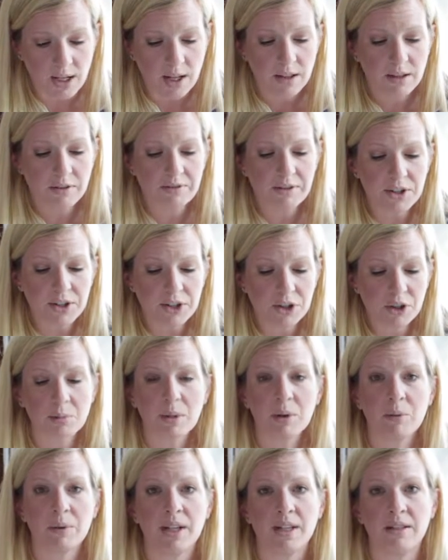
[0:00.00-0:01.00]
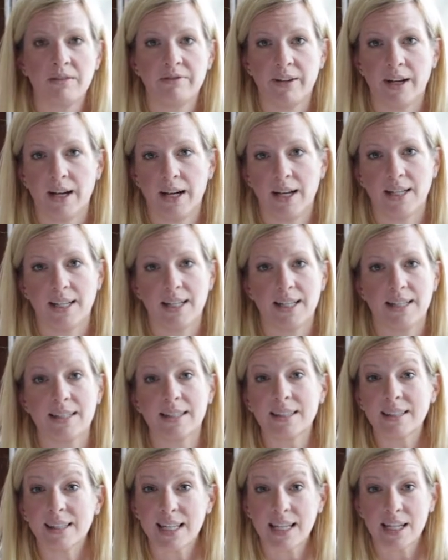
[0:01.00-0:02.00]
The first term I want to define is
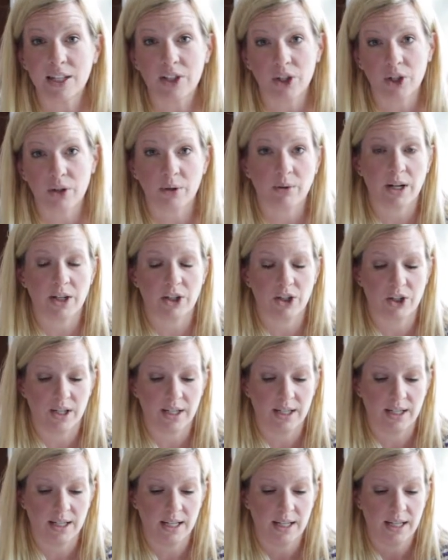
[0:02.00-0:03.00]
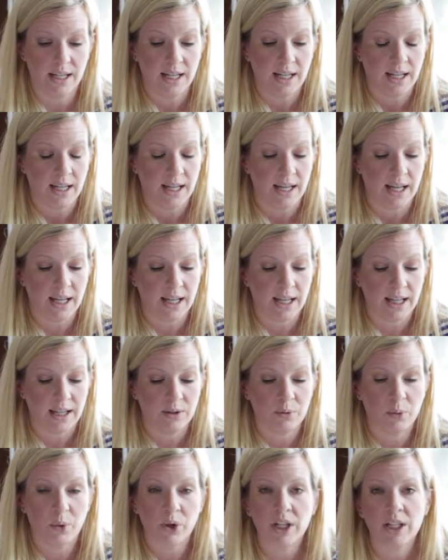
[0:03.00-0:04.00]
lead generation,
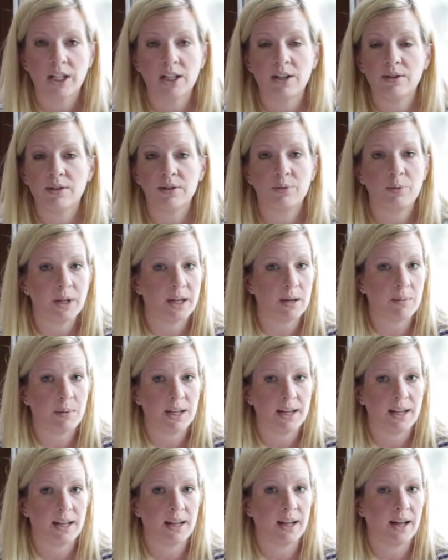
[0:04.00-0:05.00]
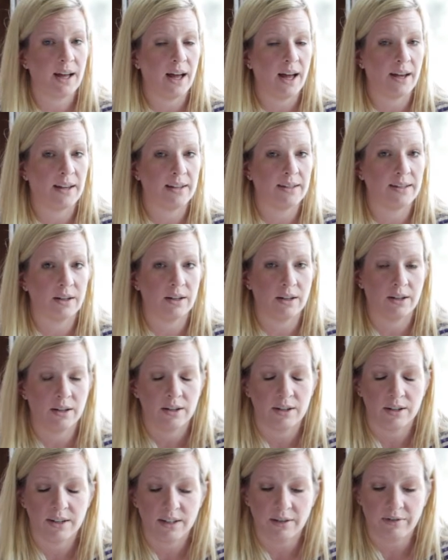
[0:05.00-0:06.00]
and we're going to use Wikipedia as
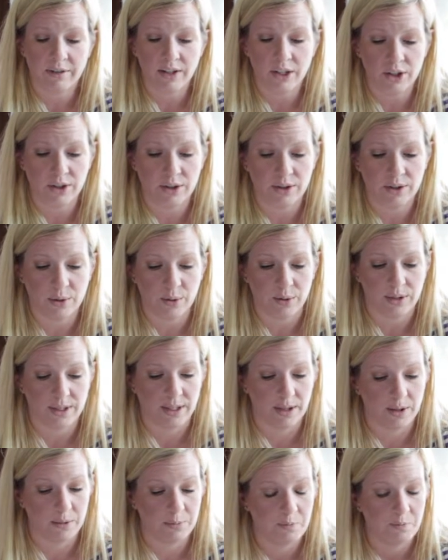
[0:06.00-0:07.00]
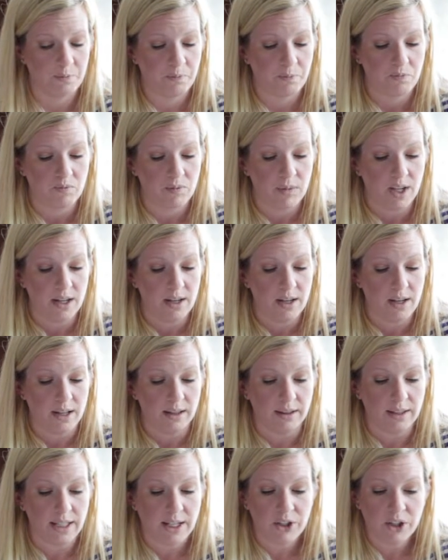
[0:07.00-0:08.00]
our definition source here.
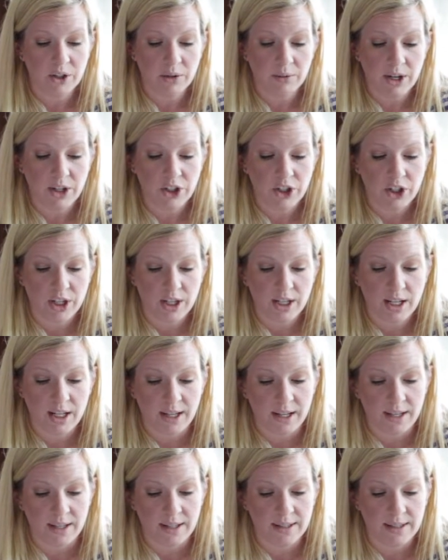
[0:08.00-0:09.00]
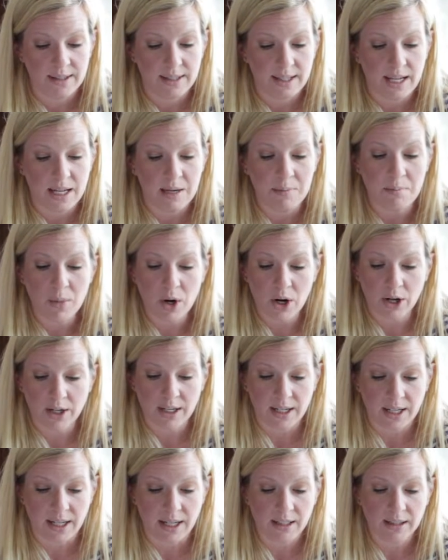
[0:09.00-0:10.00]
Lead generation is, in
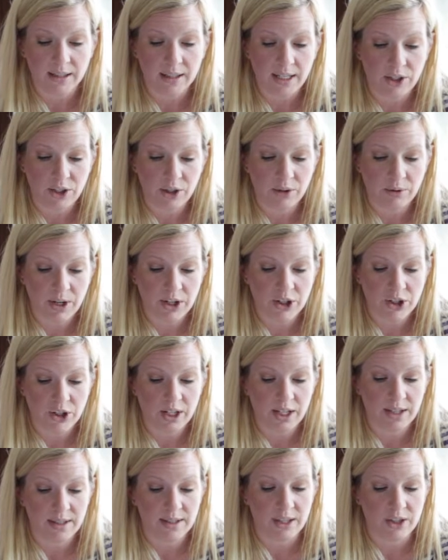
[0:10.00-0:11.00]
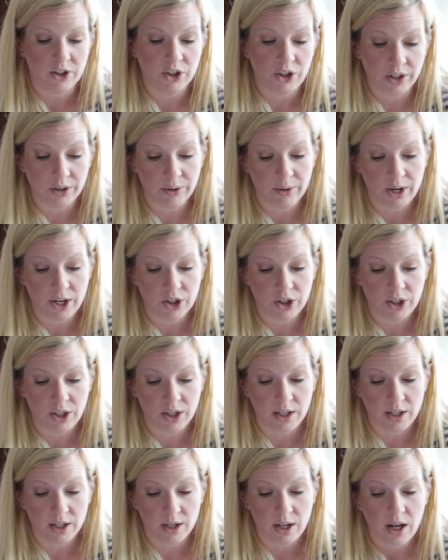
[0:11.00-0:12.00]
marketing, lead generation is the
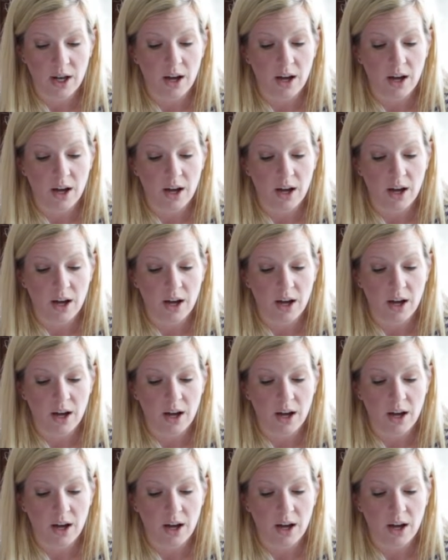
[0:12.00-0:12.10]
generation